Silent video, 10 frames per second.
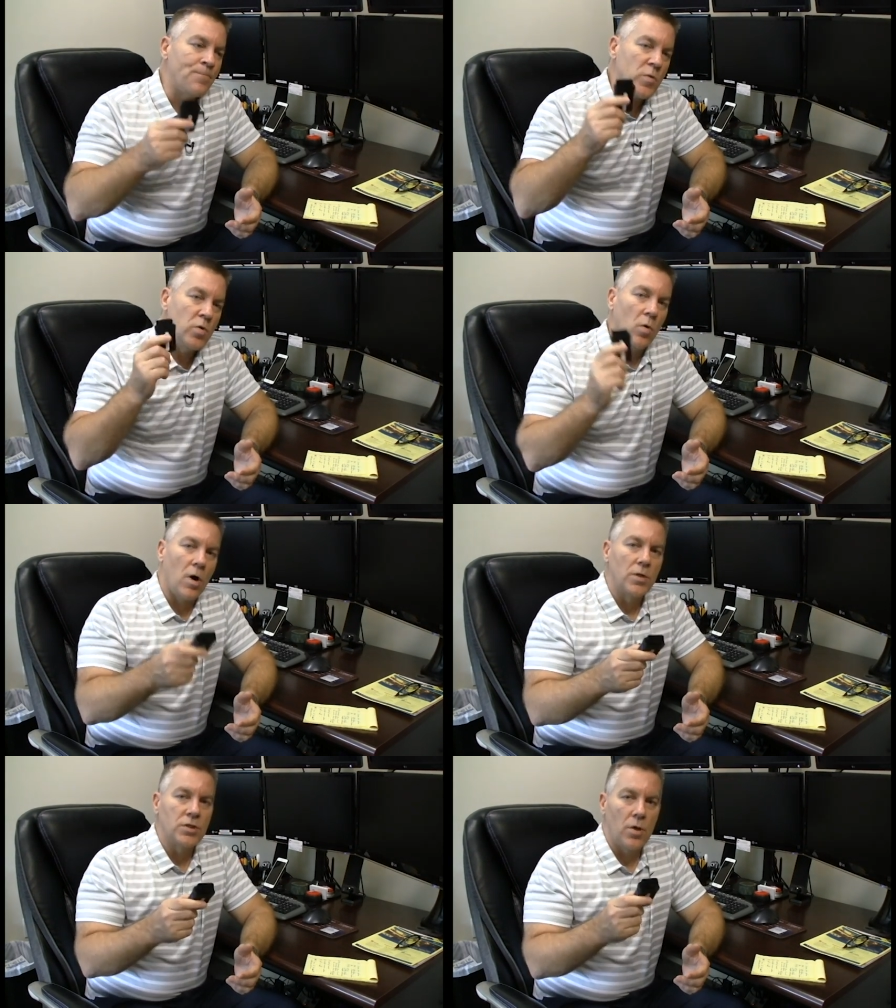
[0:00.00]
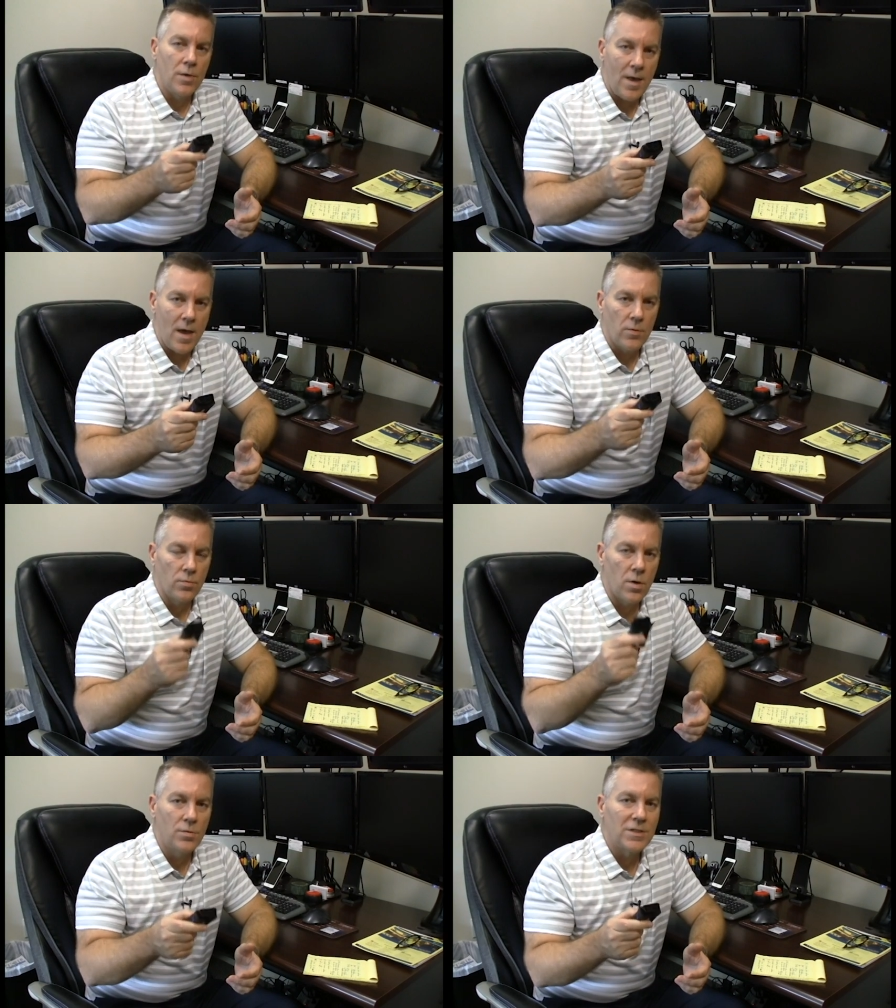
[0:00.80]
you also get
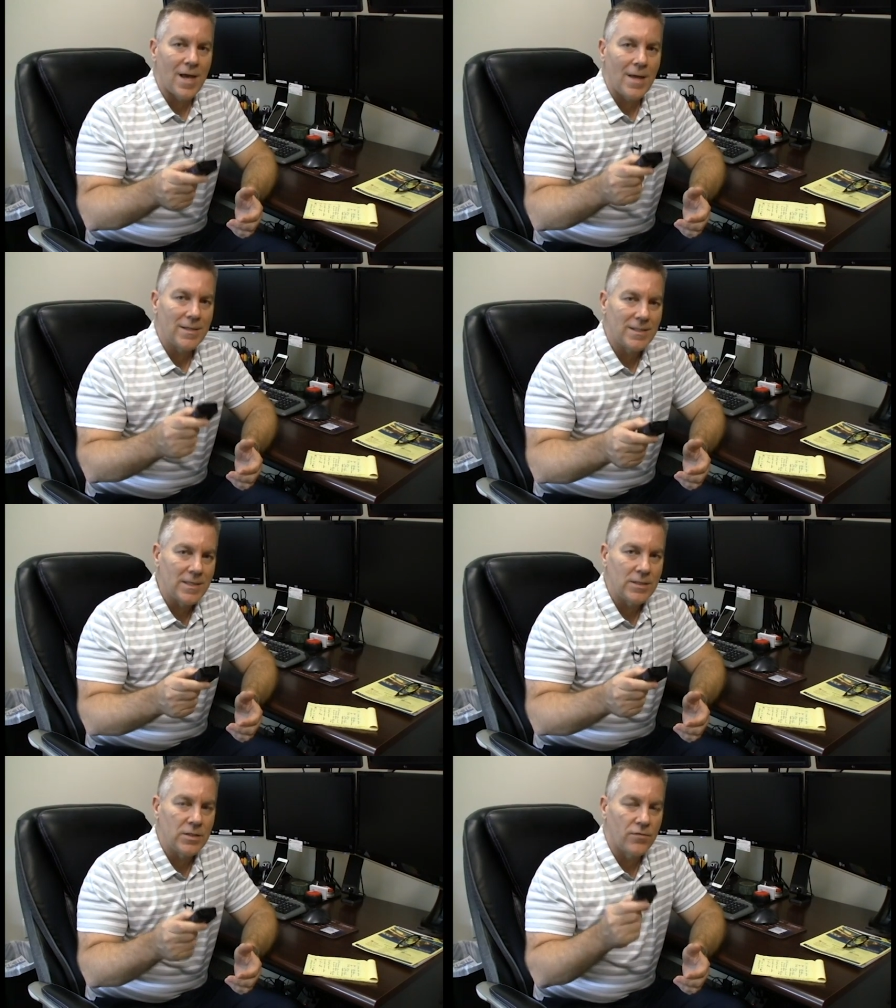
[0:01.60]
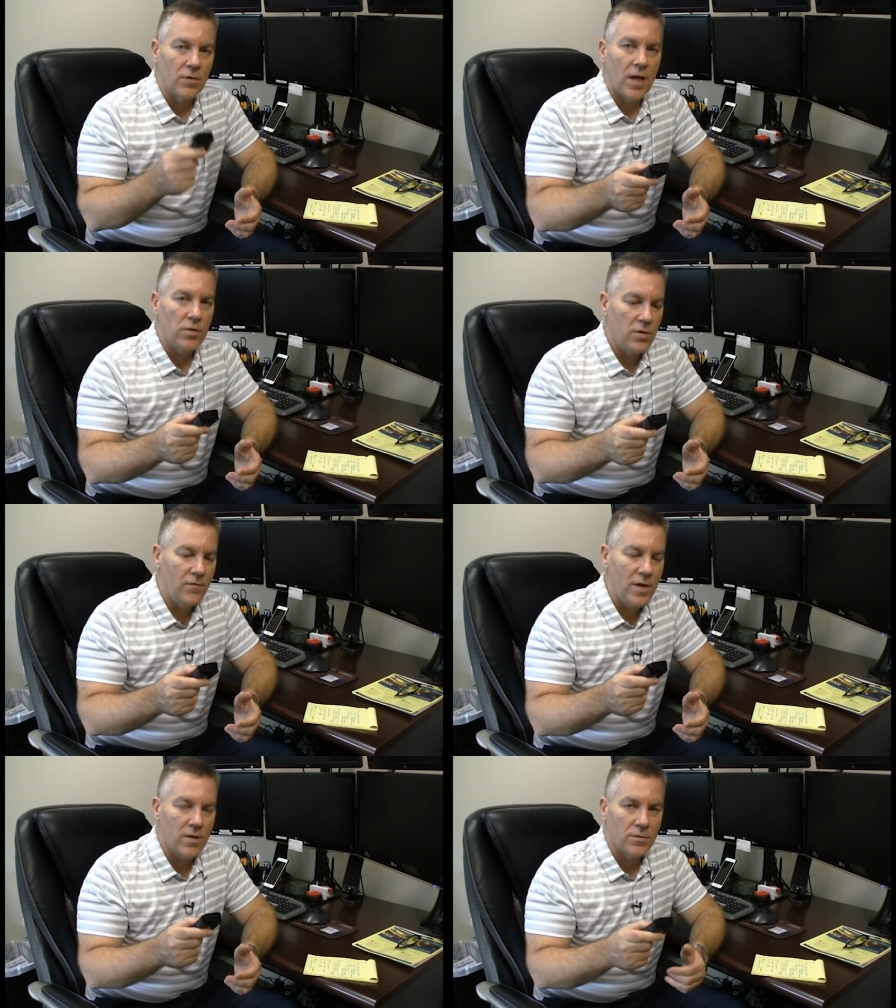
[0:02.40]
roadside assistance for light duty
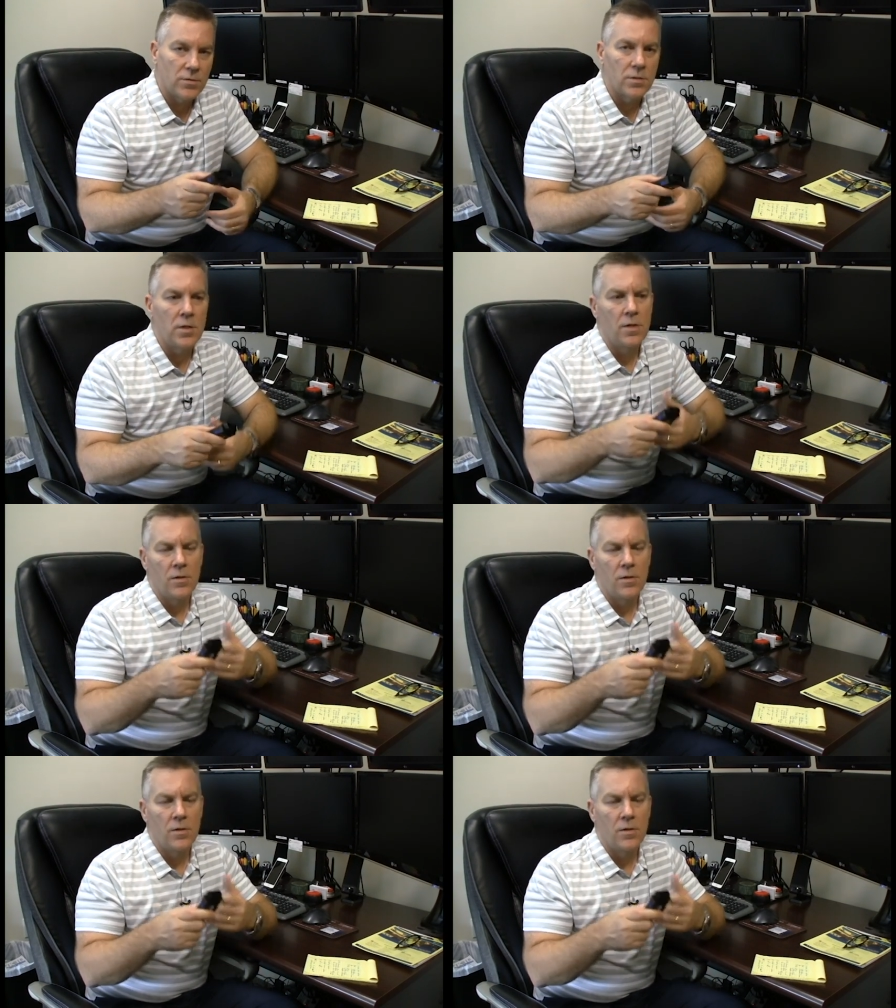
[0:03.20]
vehicles.